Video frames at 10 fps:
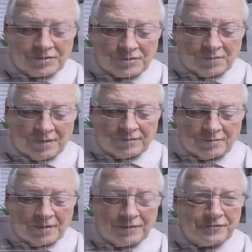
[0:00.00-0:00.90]
inches away
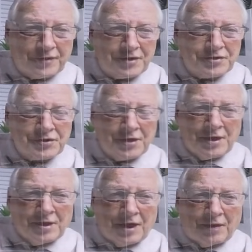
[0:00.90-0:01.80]
from my face.
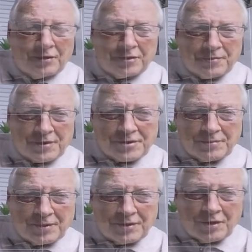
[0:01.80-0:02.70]
I'm going to
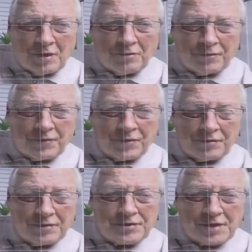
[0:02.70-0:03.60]
press the button and hold it
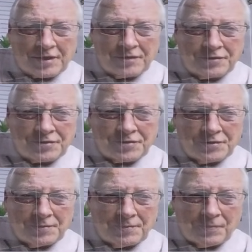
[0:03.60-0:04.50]
for 3 seconds.